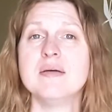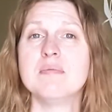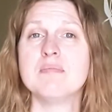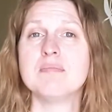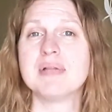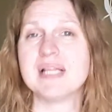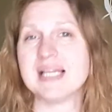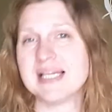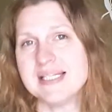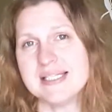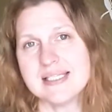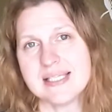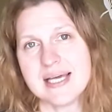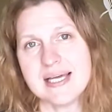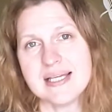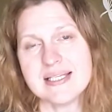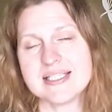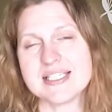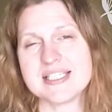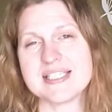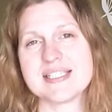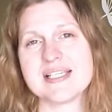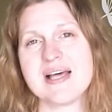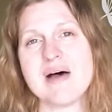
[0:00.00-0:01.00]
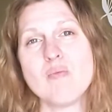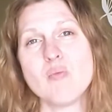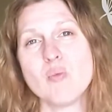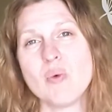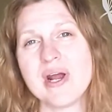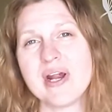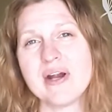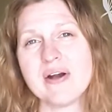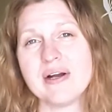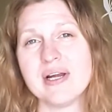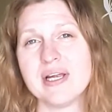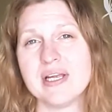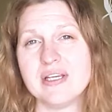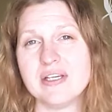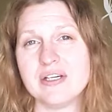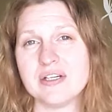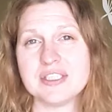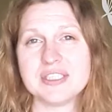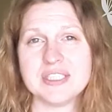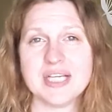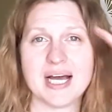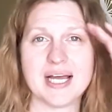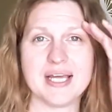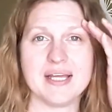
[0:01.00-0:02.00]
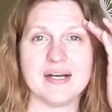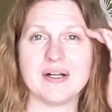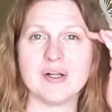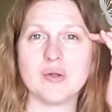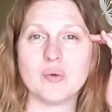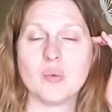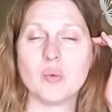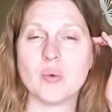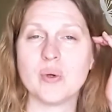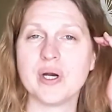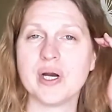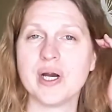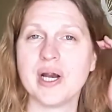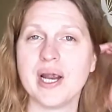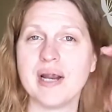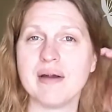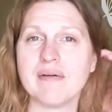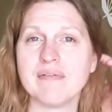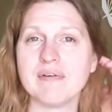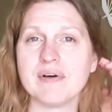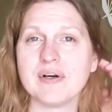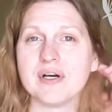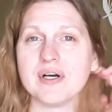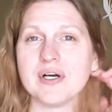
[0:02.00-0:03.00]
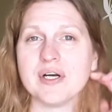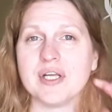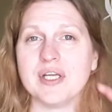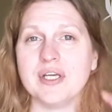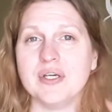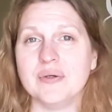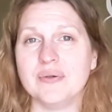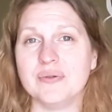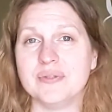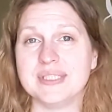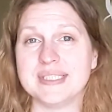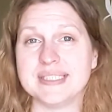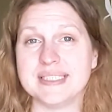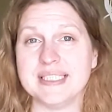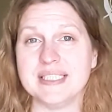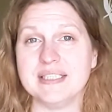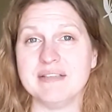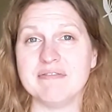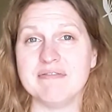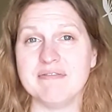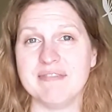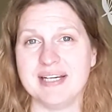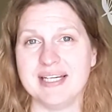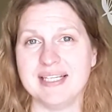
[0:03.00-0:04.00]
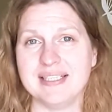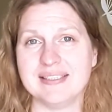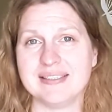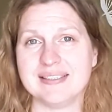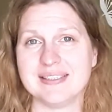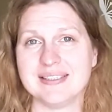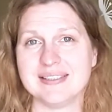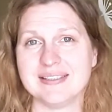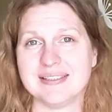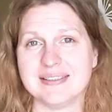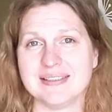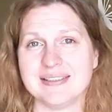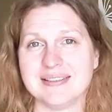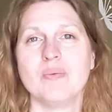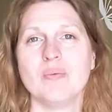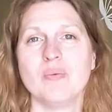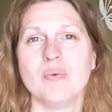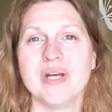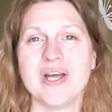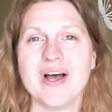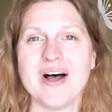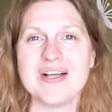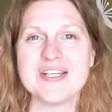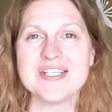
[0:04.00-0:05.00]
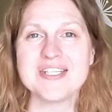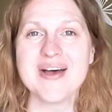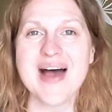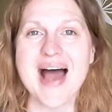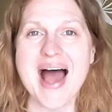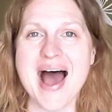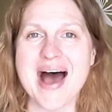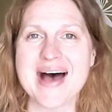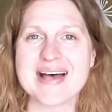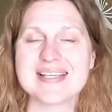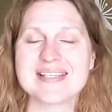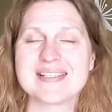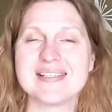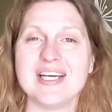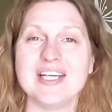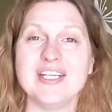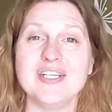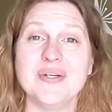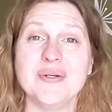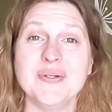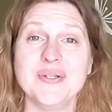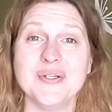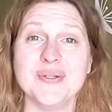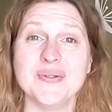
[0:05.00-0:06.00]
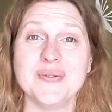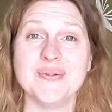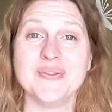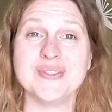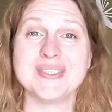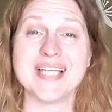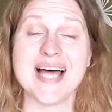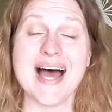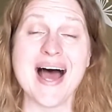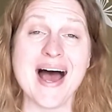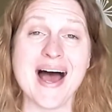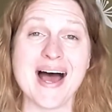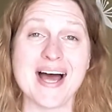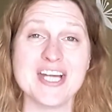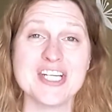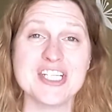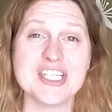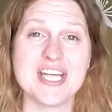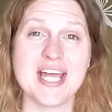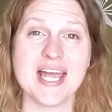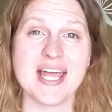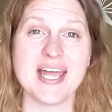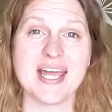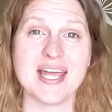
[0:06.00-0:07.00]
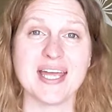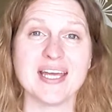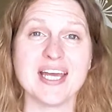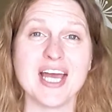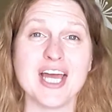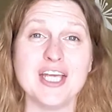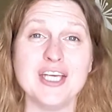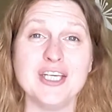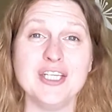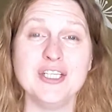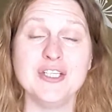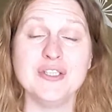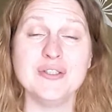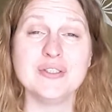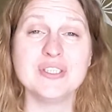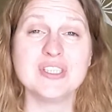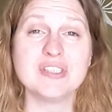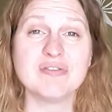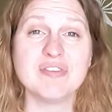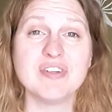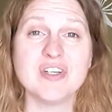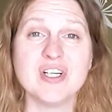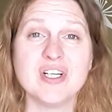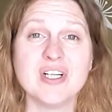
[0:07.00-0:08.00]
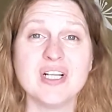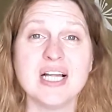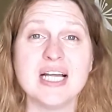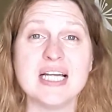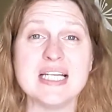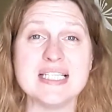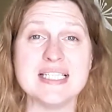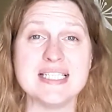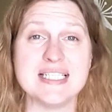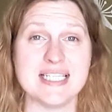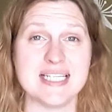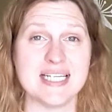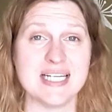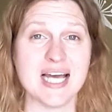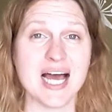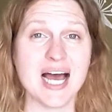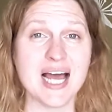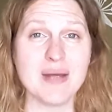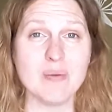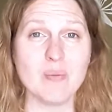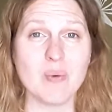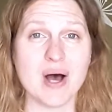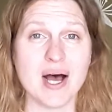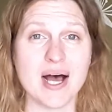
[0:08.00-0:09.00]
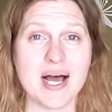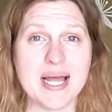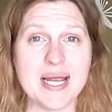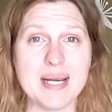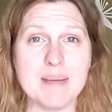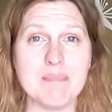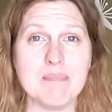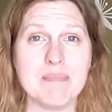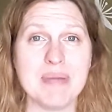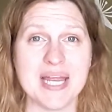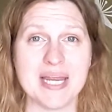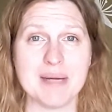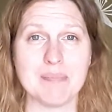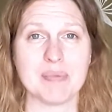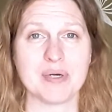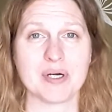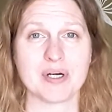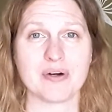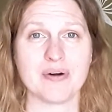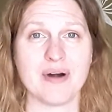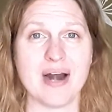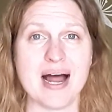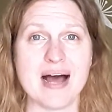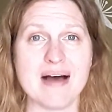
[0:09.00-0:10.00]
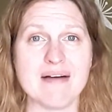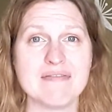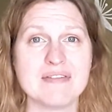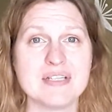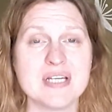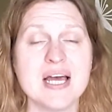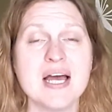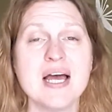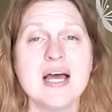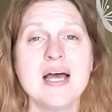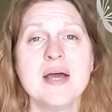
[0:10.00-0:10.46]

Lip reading: Place that somewhere in your title, wherever you see fit. We also ask that you use the hashtag Useful DIY Papercraft.